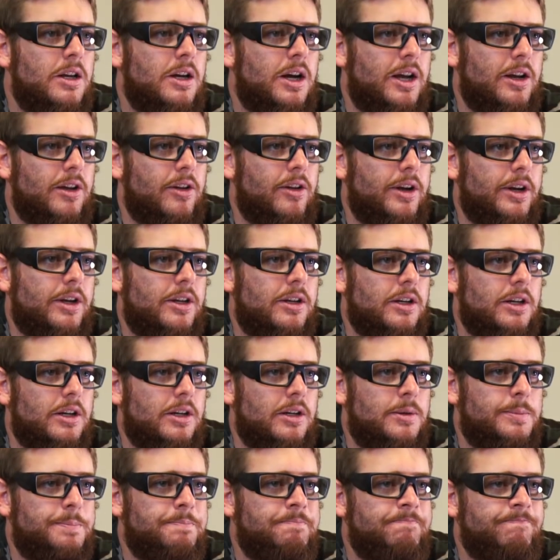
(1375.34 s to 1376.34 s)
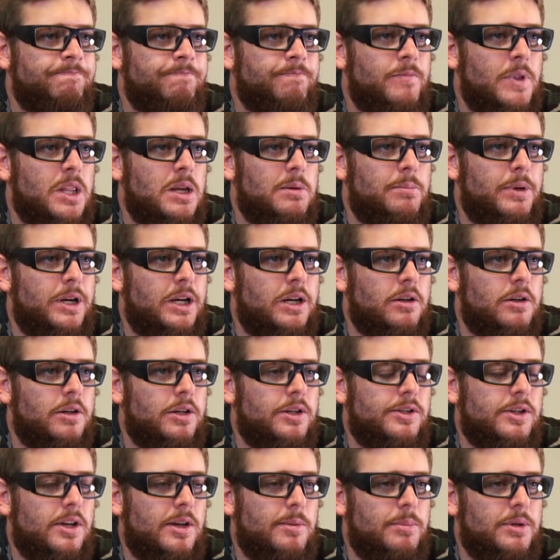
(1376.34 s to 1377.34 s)
Unlike uh,
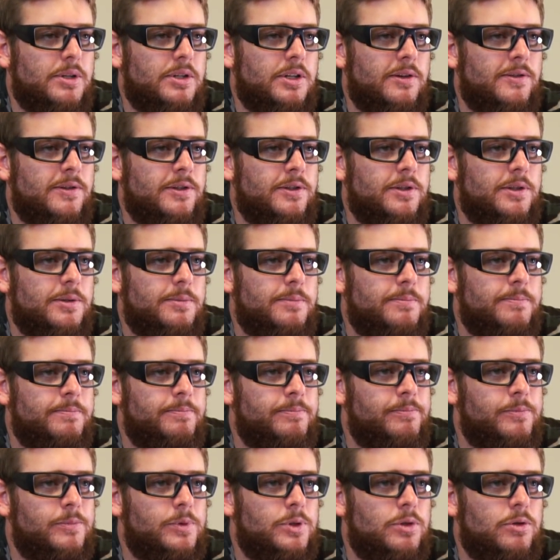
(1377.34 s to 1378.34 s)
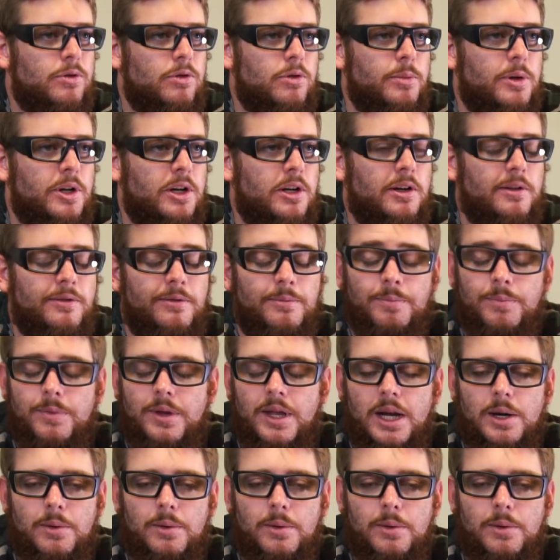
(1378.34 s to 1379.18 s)
P90s and MP7s, screw my life.